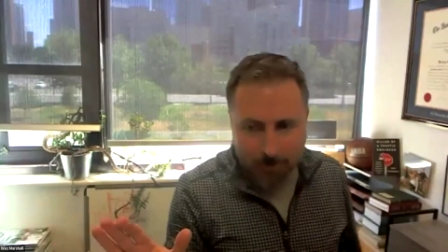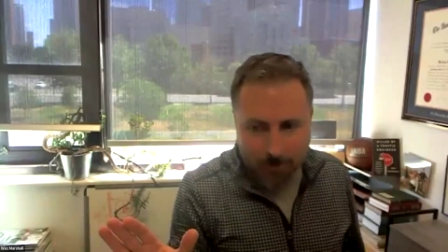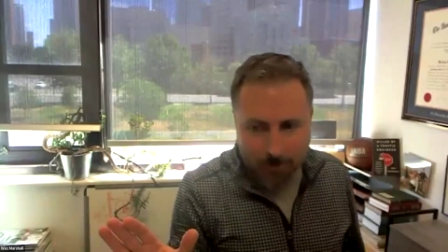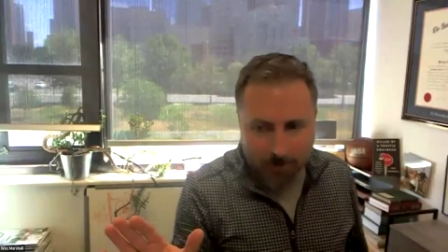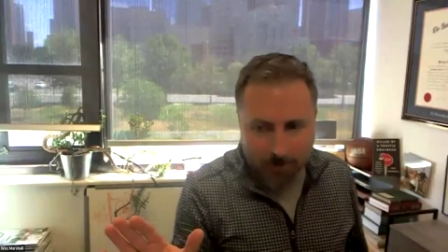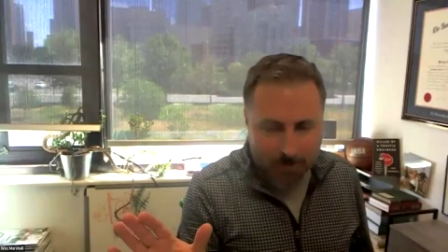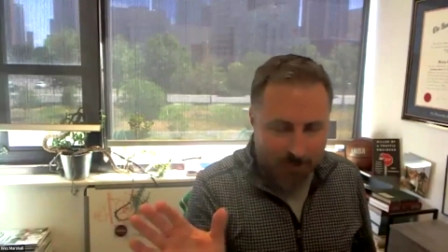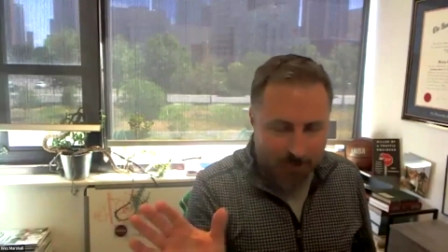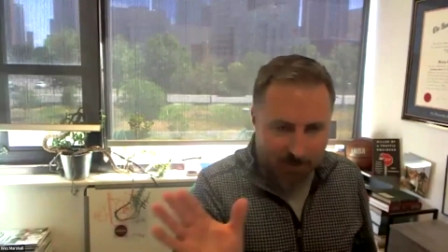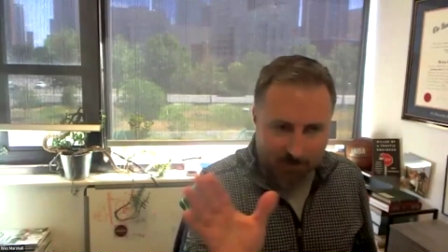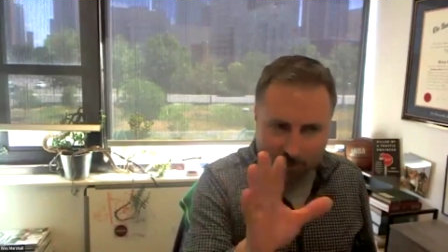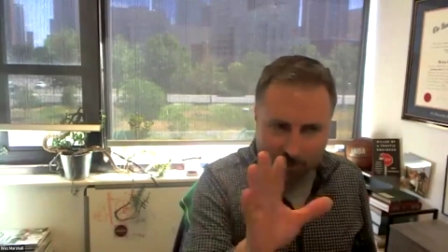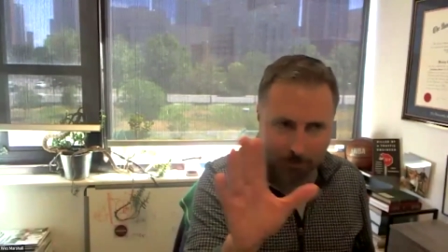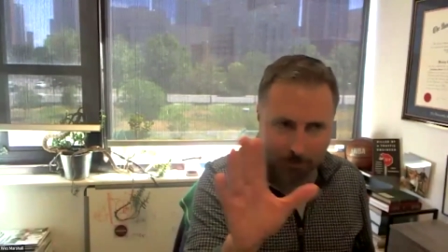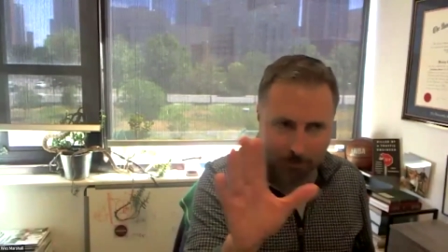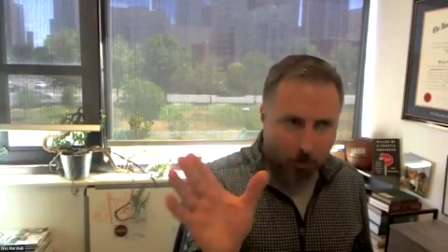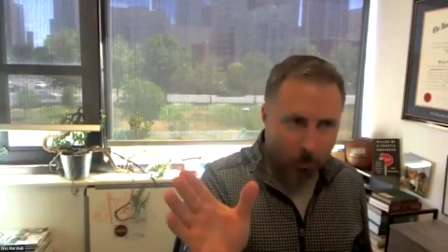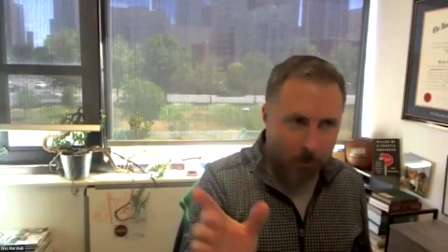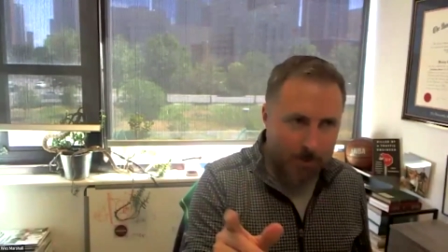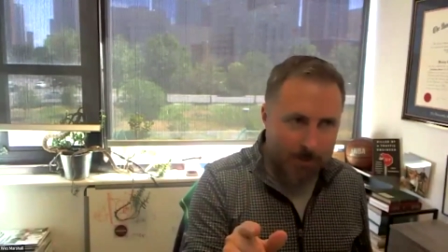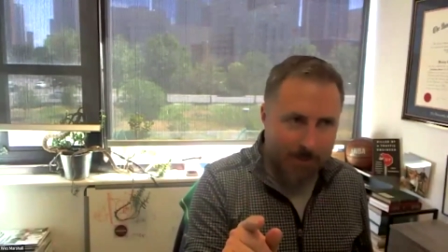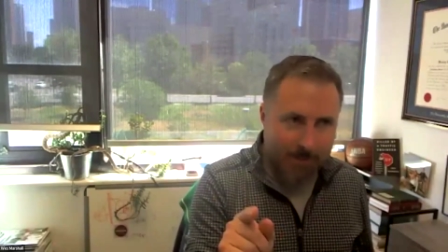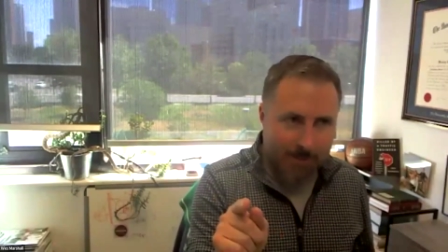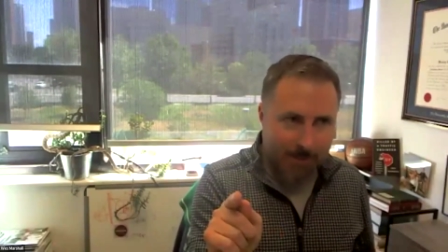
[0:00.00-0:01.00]
instead of like
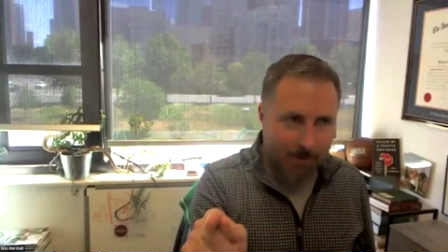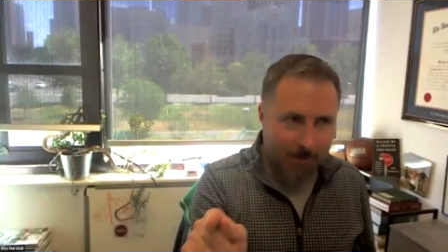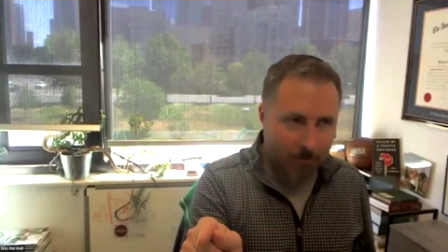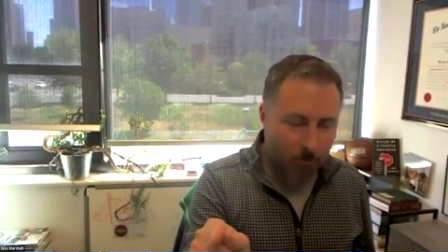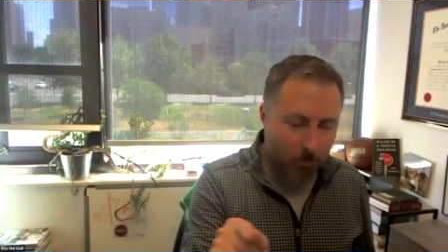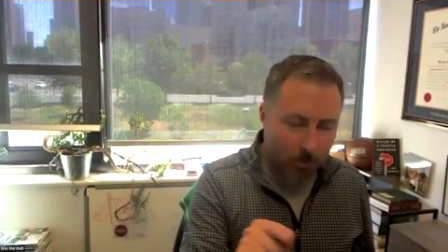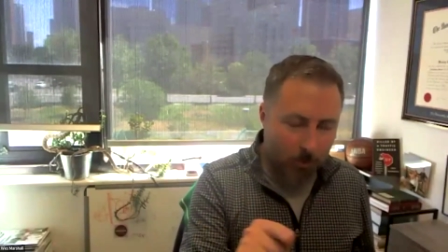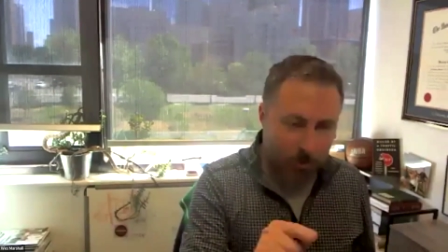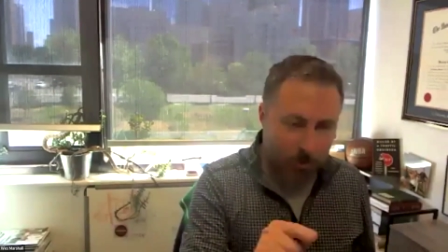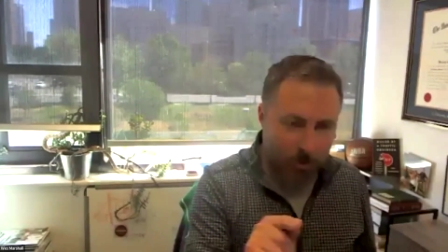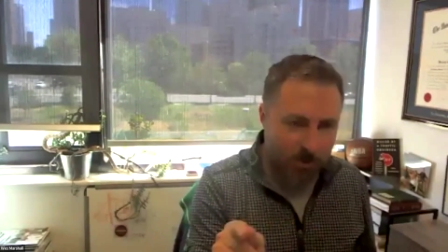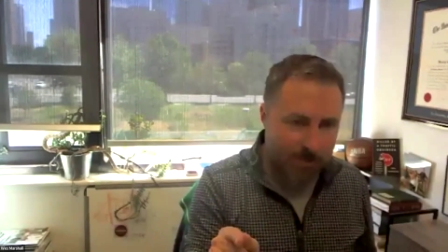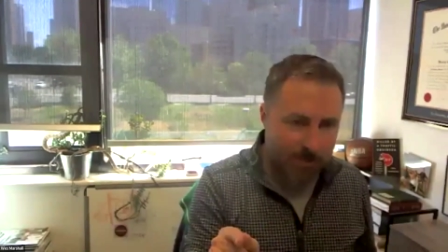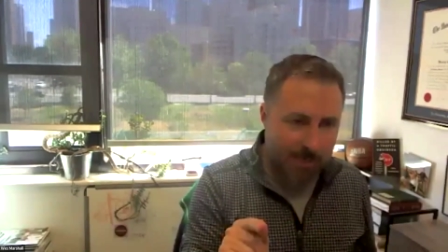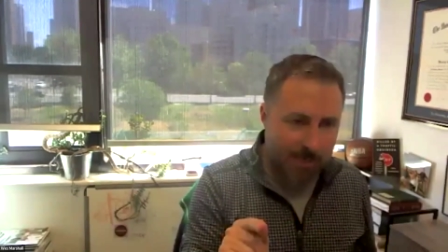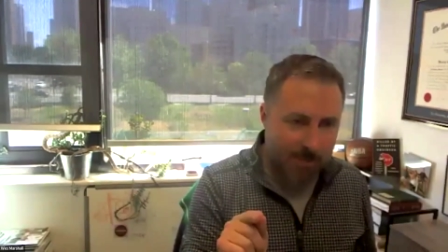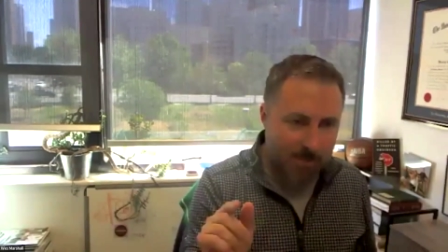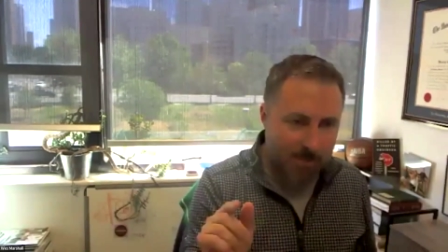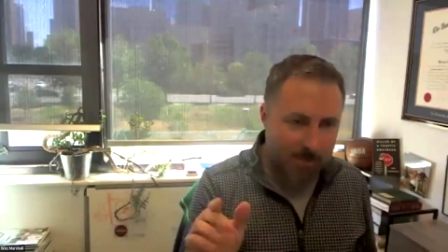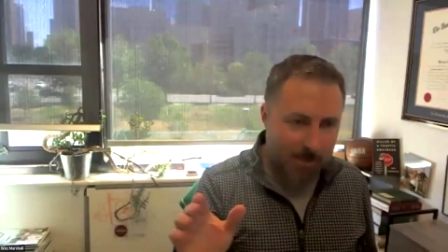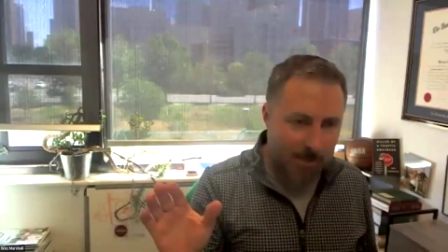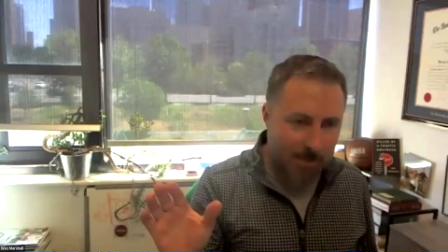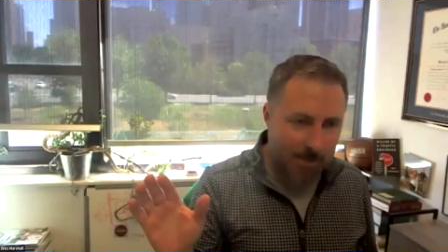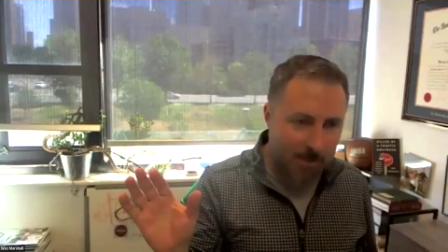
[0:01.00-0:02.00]
pointing out which exact
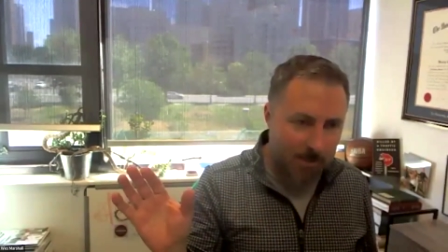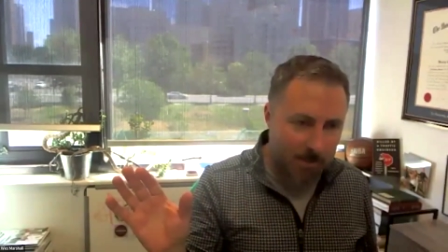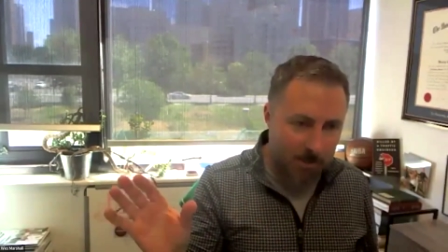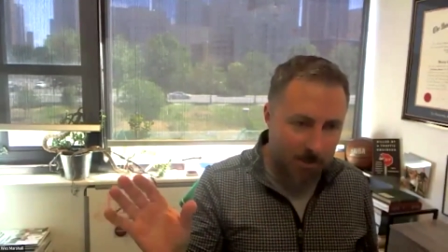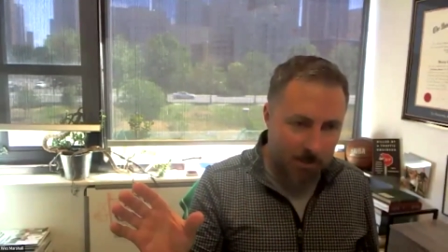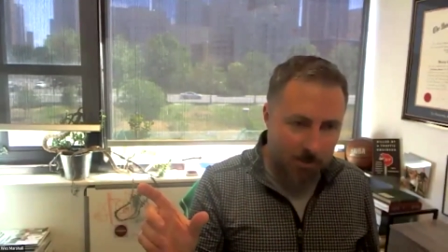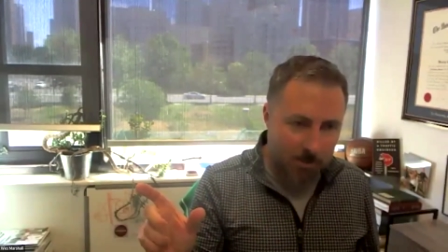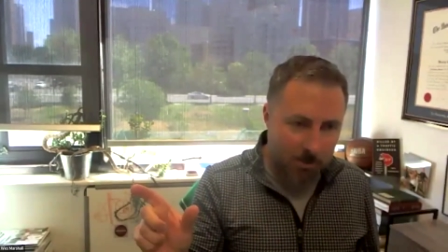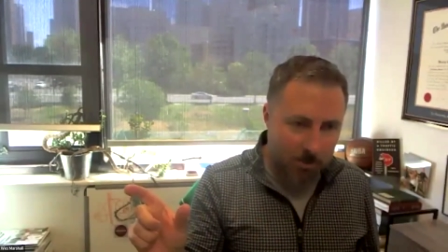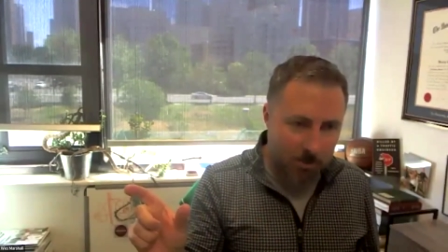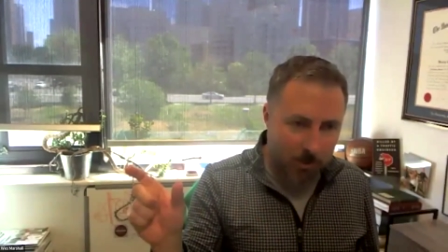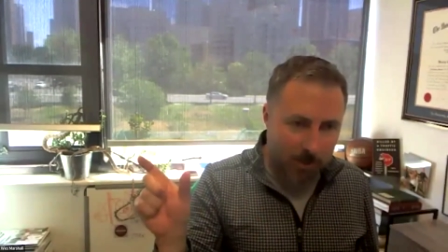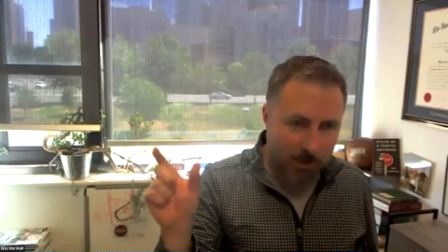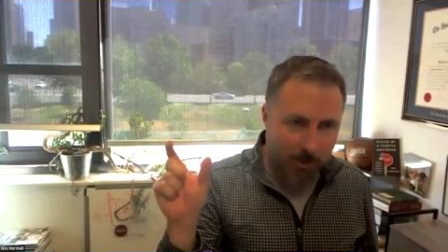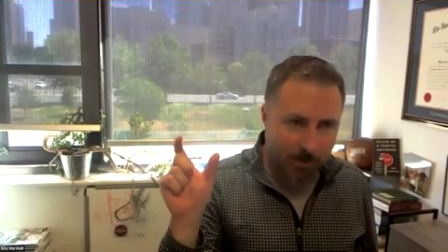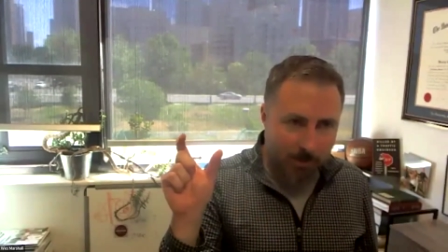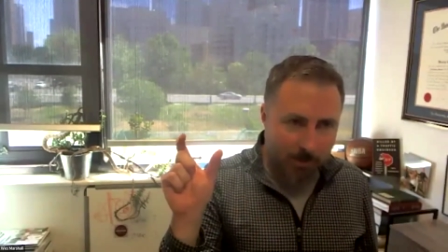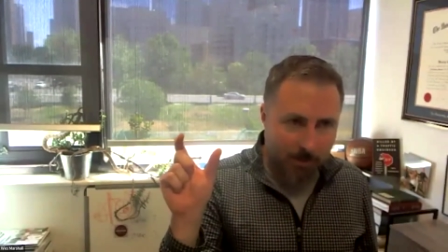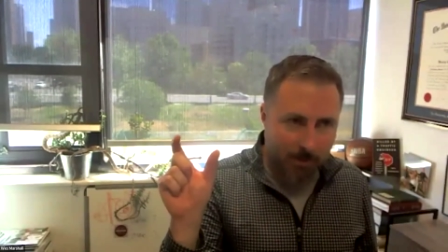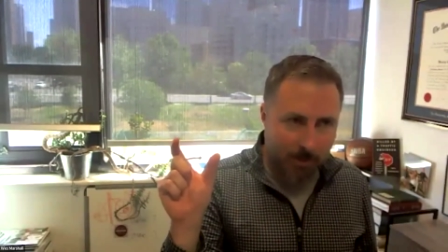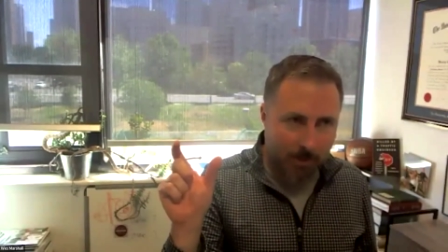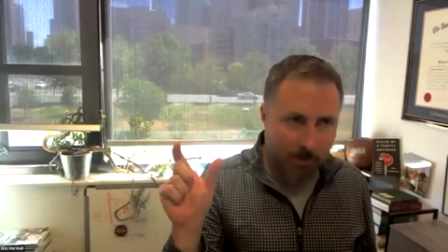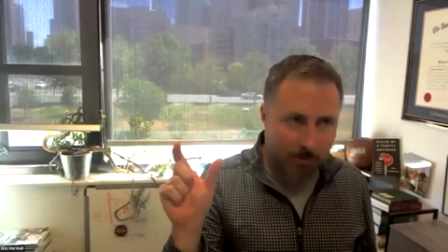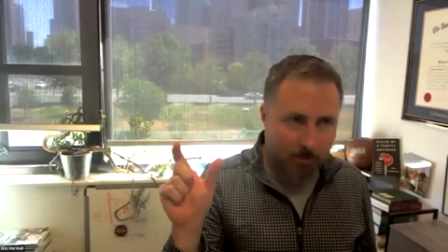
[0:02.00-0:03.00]
cities, just try to
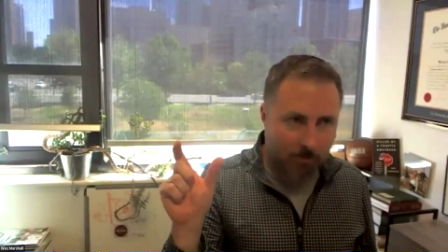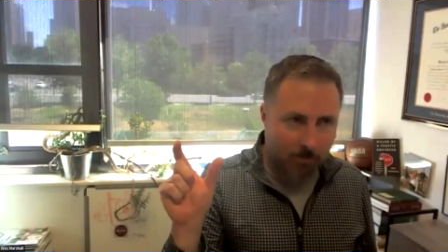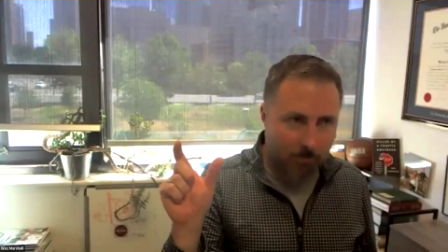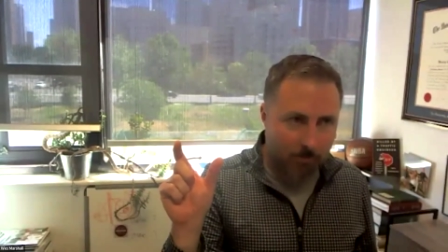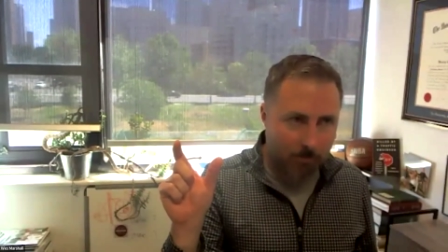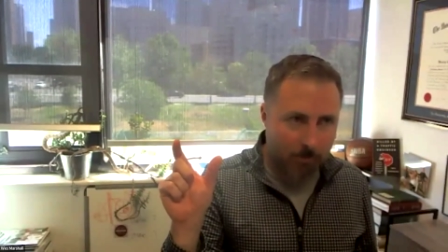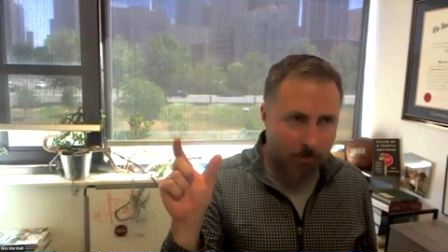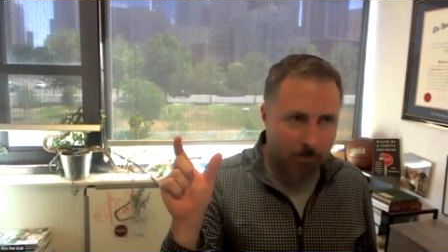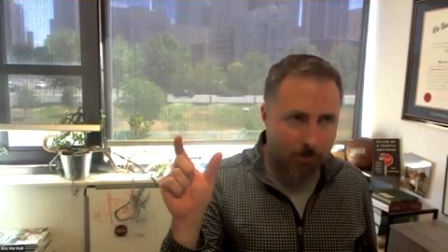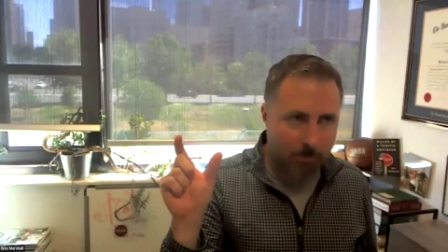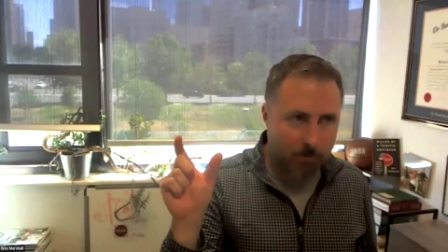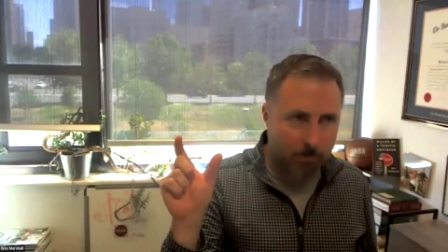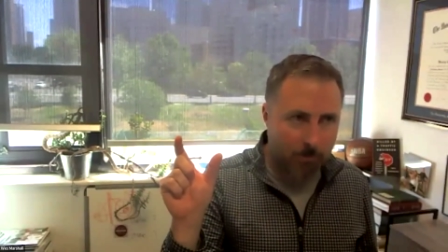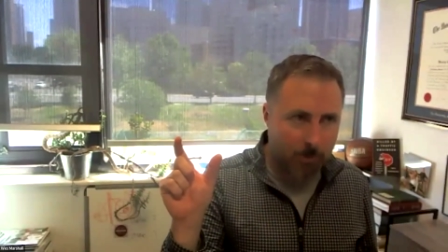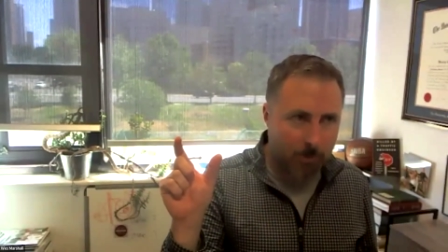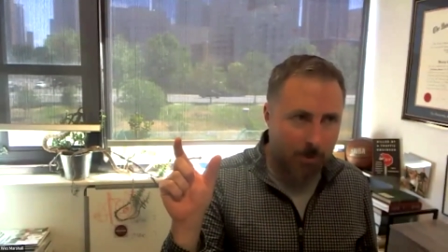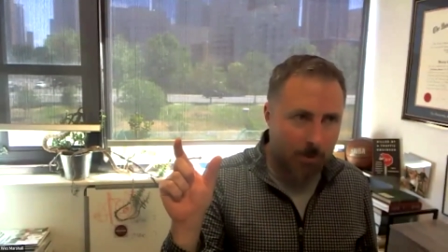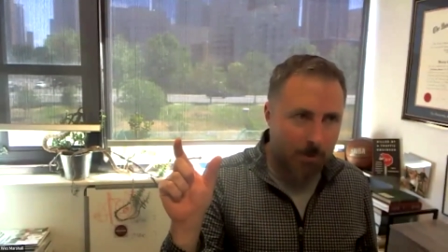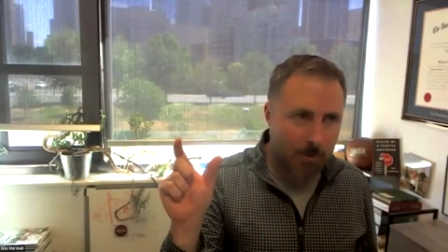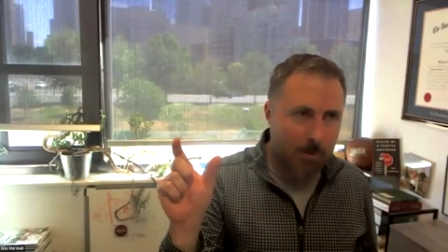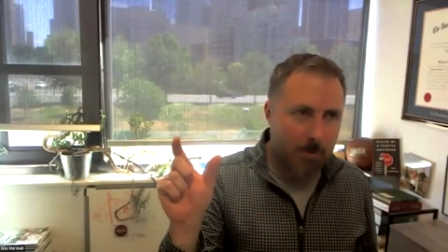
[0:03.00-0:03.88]
think through